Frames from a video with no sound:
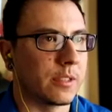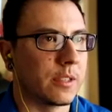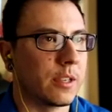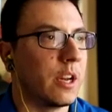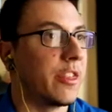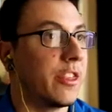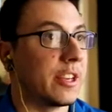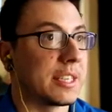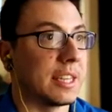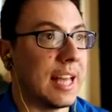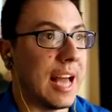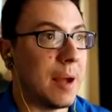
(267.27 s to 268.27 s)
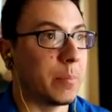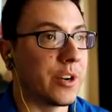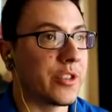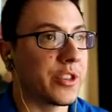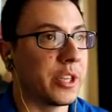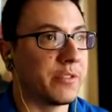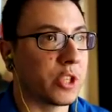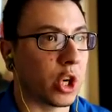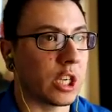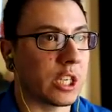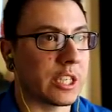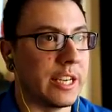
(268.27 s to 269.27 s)
this. This labyrinth of
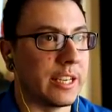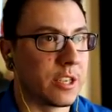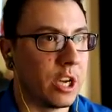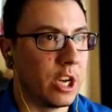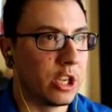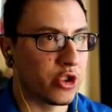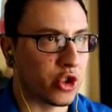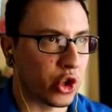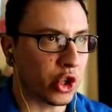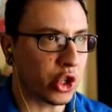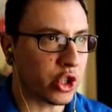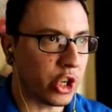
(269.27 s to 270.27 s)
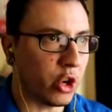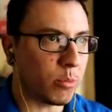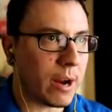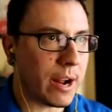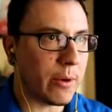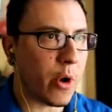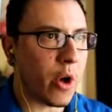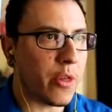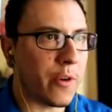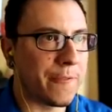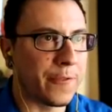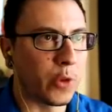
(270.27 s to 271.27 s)
darkness, searching around on
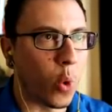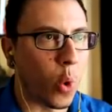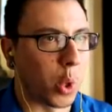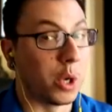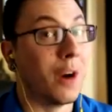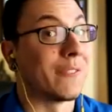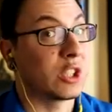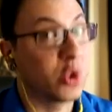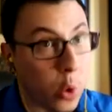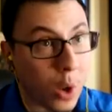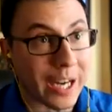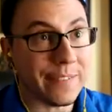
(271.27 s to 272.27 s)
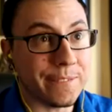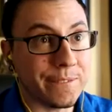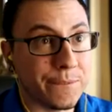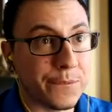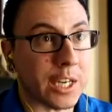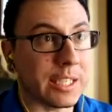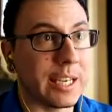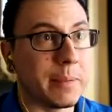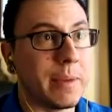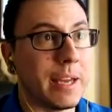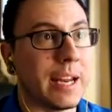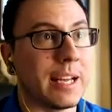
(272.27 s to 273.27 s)
the floor for twenty
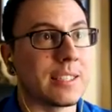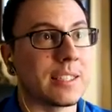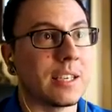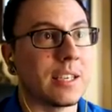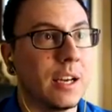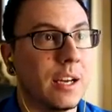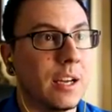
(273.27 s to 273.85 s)
fucking minutes